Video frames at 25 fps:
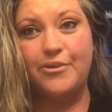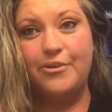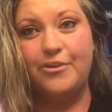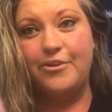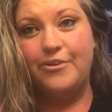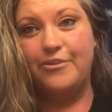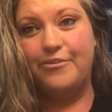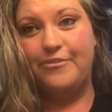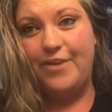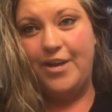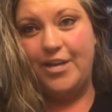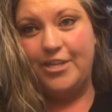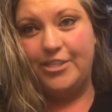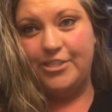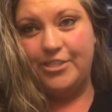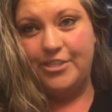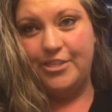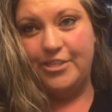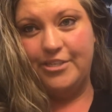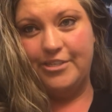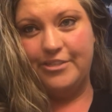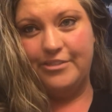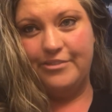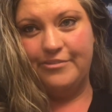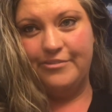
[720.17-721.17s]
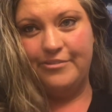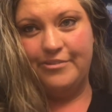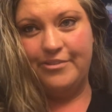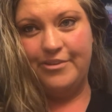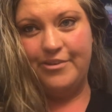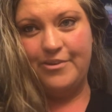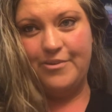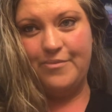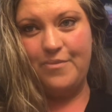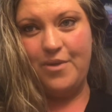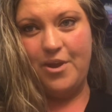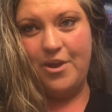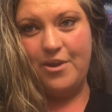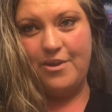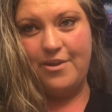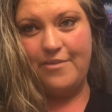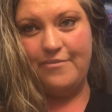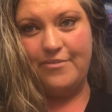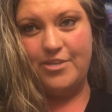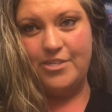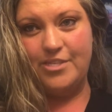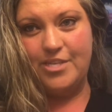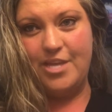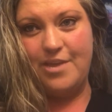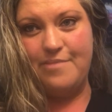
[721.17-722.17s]
old fashioned wear it
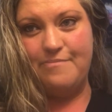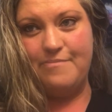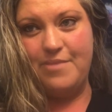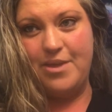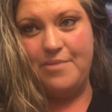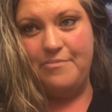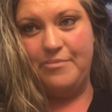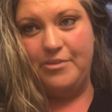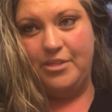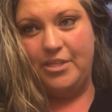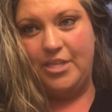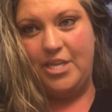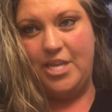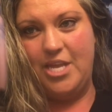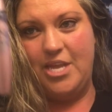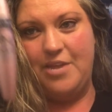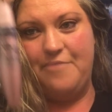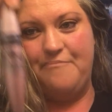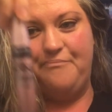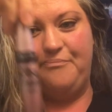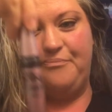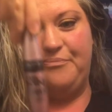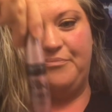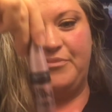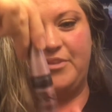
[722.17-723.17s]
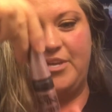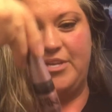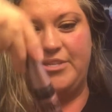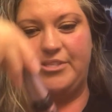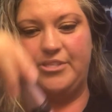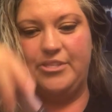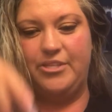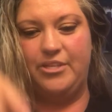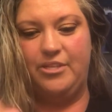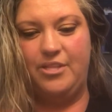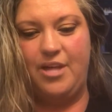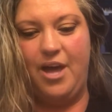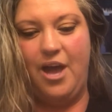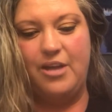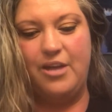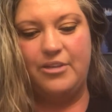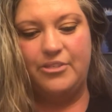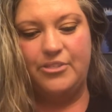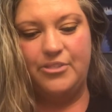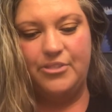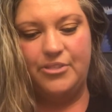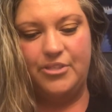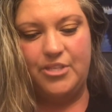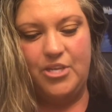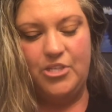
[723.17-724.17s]
every day Maybelline, it's the Lash
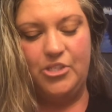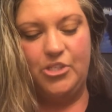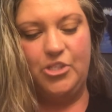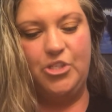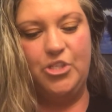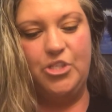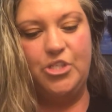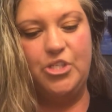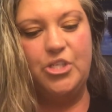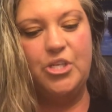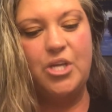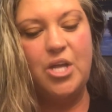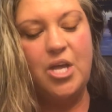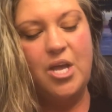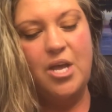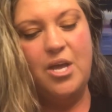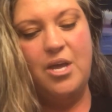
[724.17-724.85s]
Sensational.